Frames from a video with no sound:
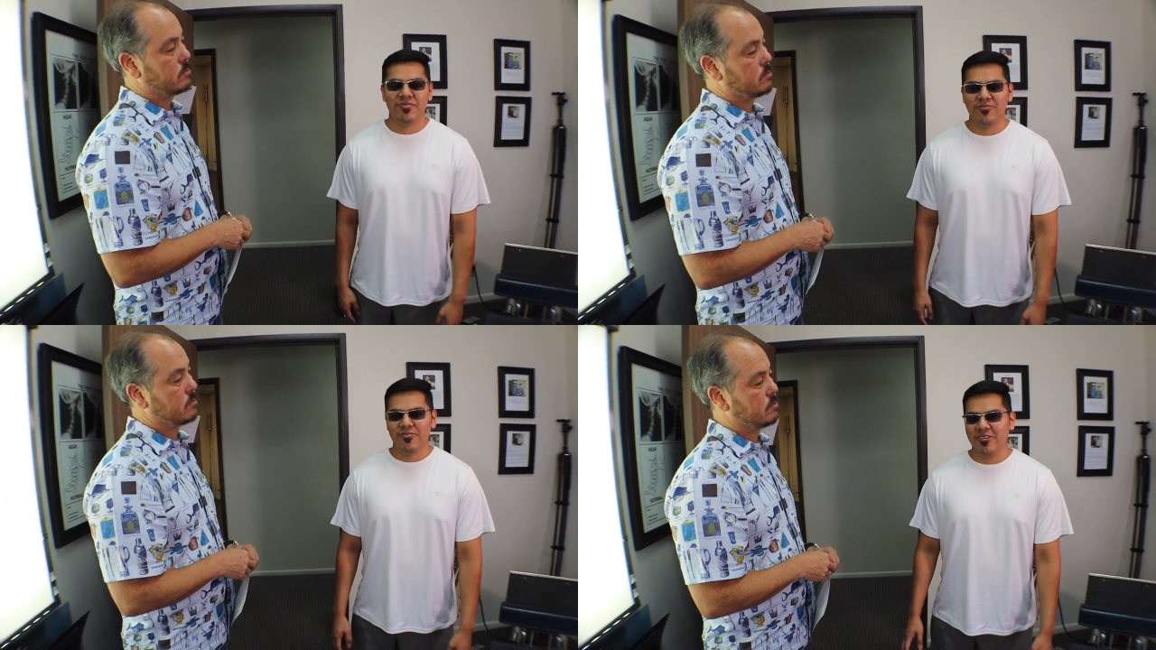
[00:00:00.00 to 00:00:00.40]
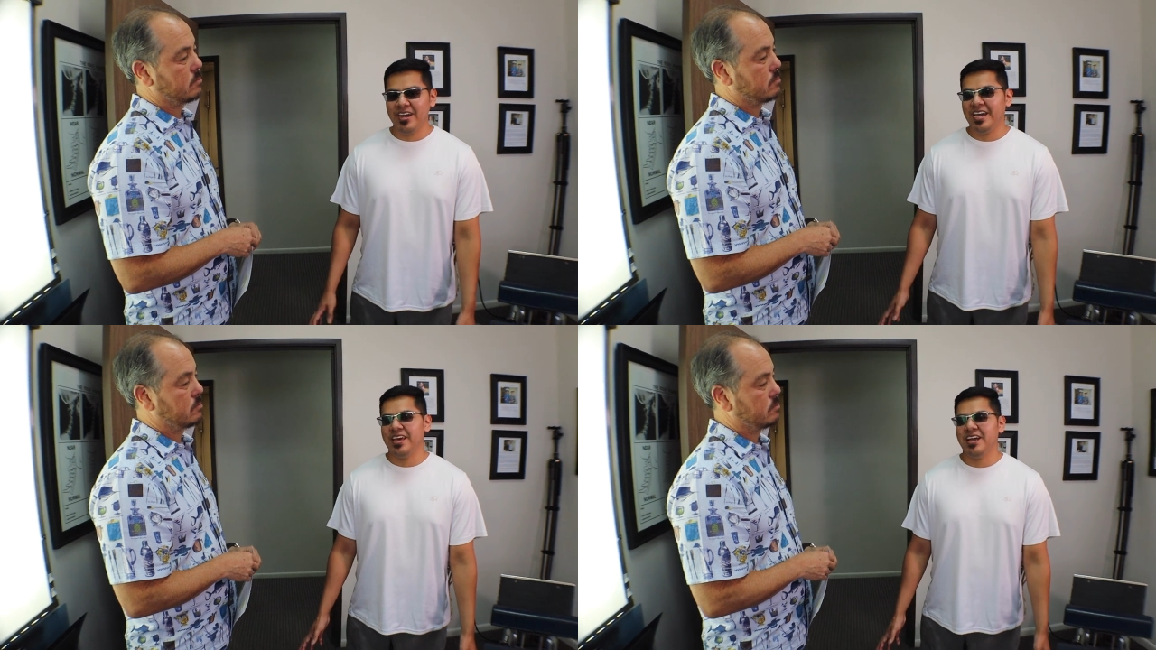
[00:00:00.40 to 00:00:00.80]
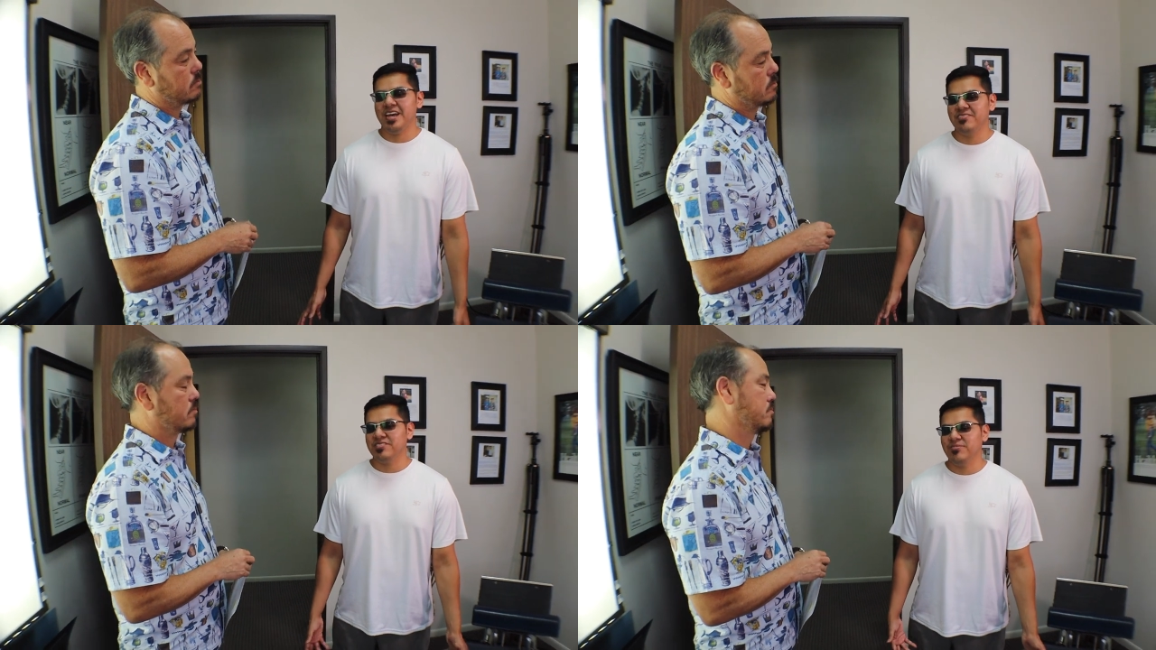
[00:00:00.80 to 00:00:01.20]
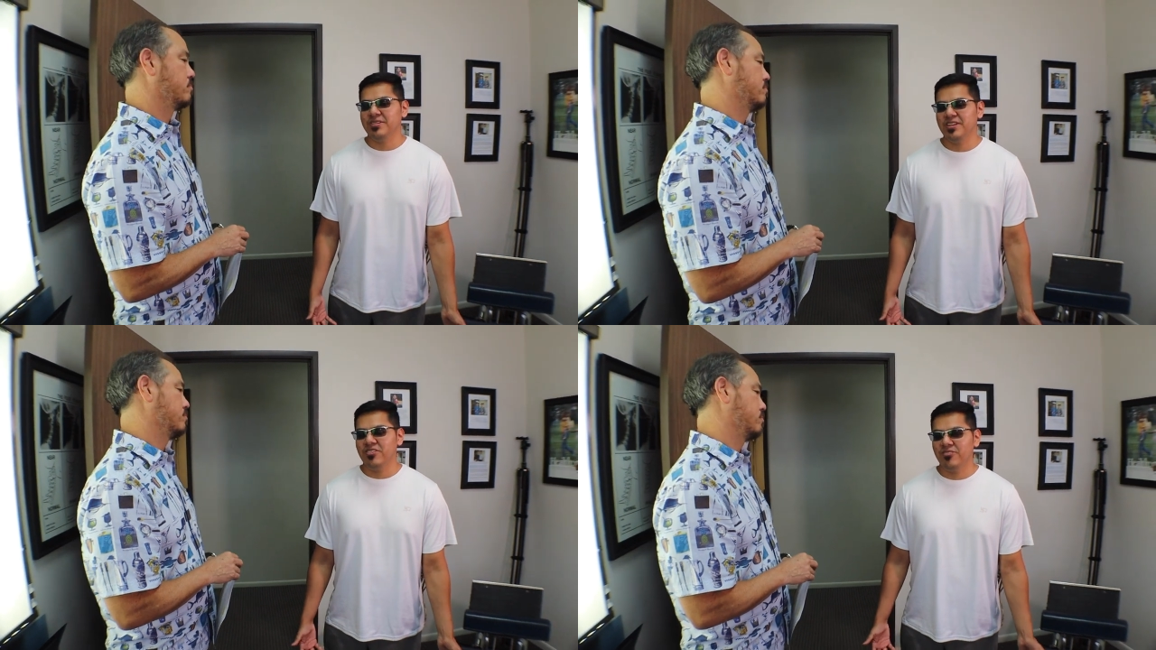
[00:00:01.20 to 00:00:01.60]
Speaker 1: before I had I had
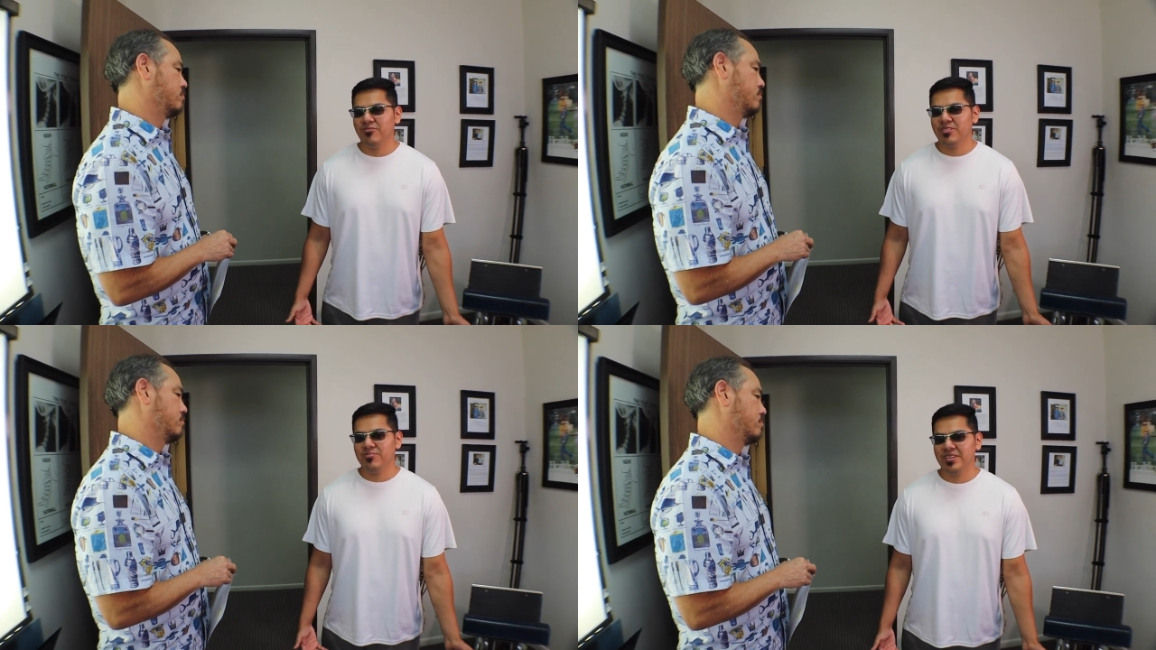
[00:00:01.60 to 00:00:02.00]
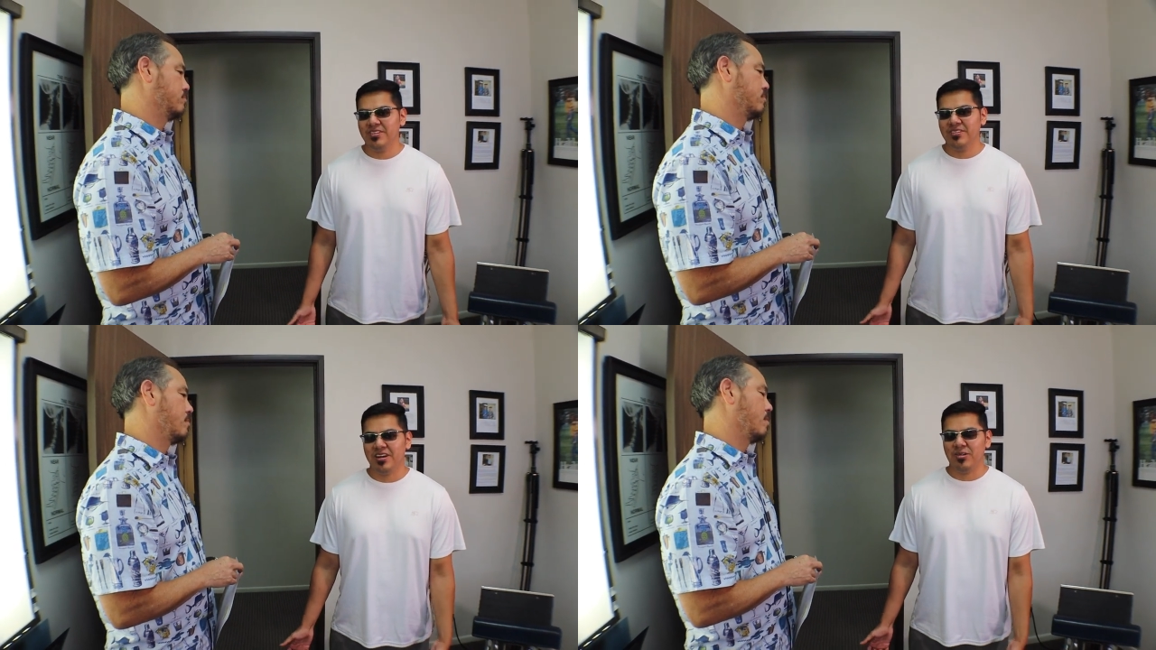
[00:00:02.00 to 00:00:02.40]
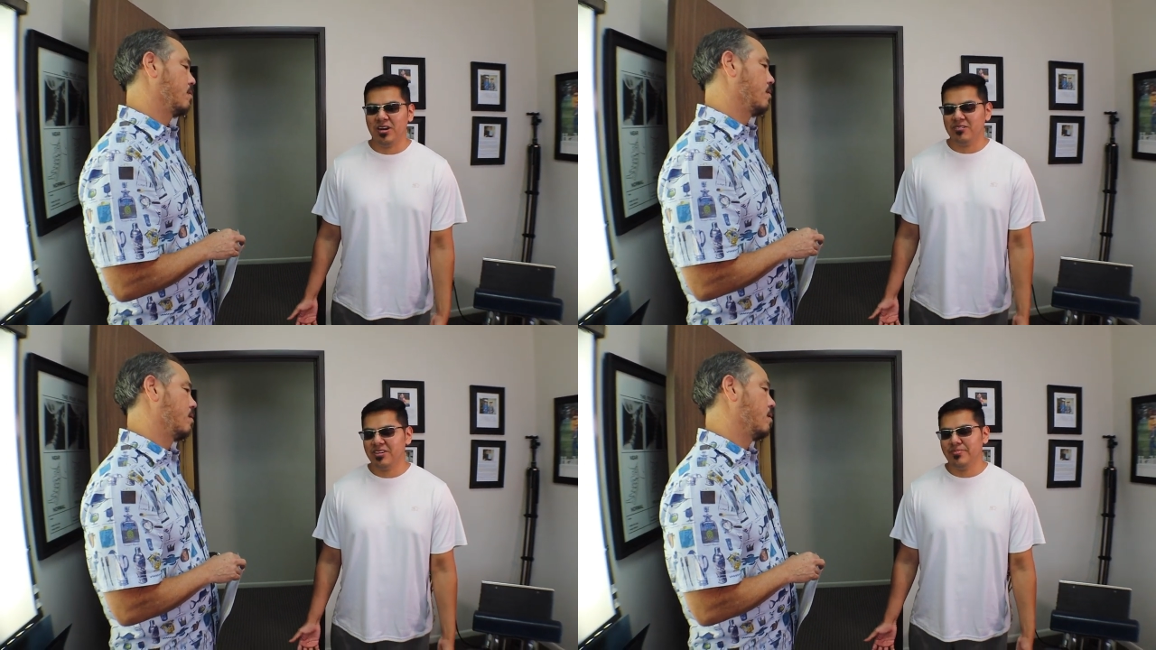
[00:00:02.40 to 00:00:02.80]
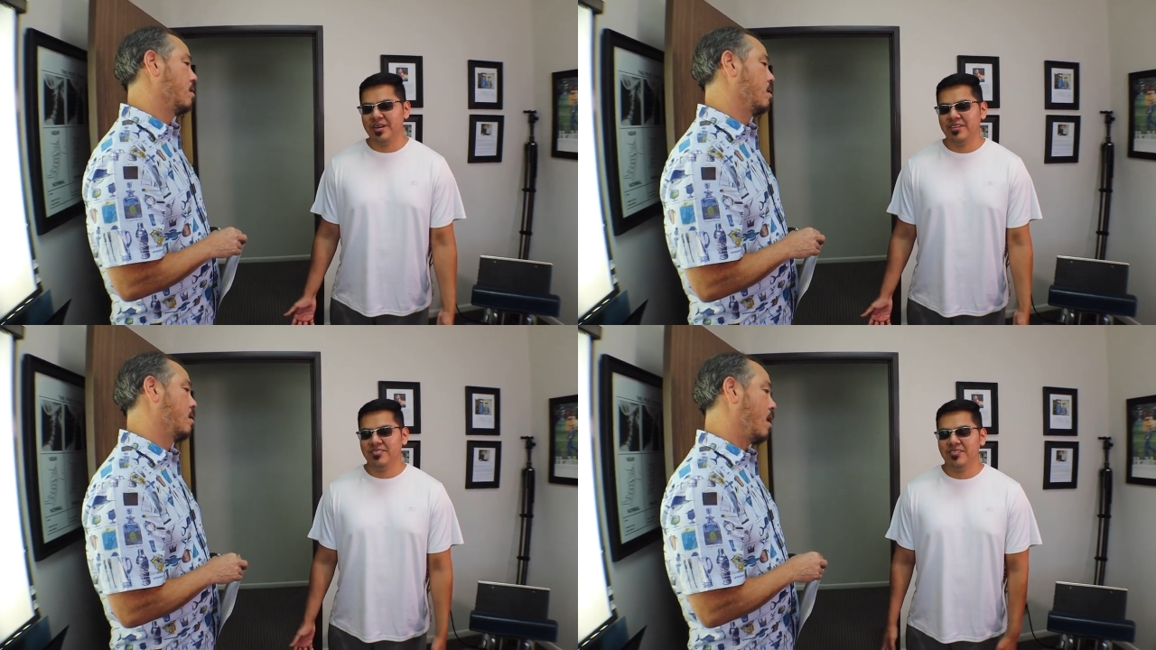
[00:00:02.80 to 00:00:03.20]
somebody go with me out, out and
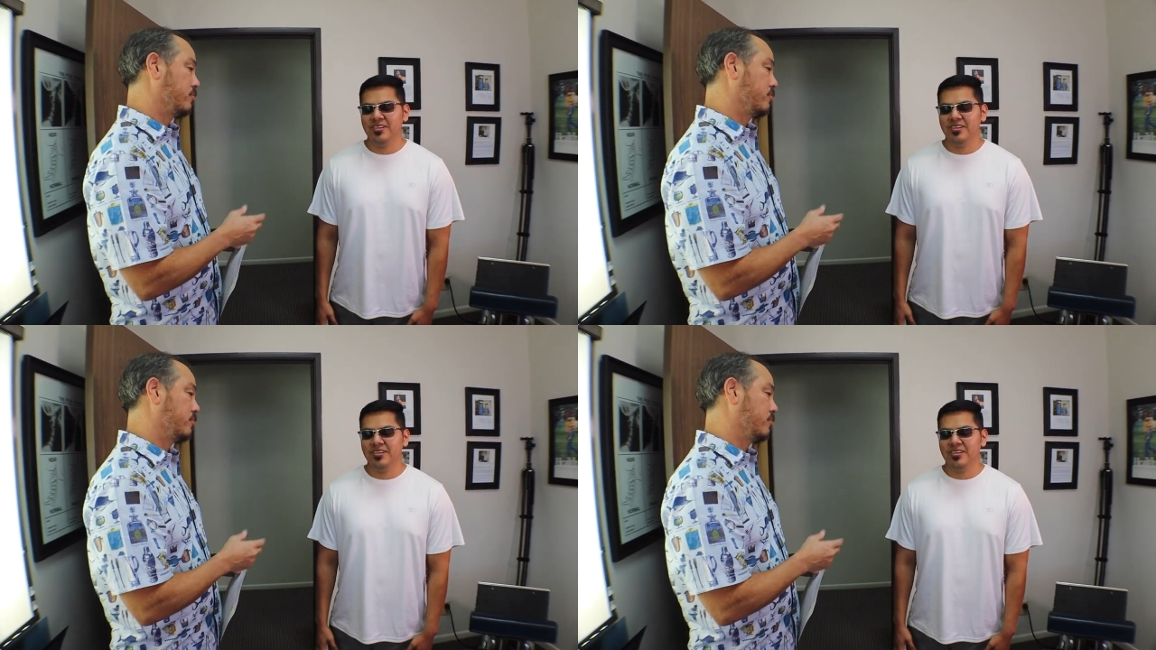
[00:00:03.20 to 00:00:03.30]
about.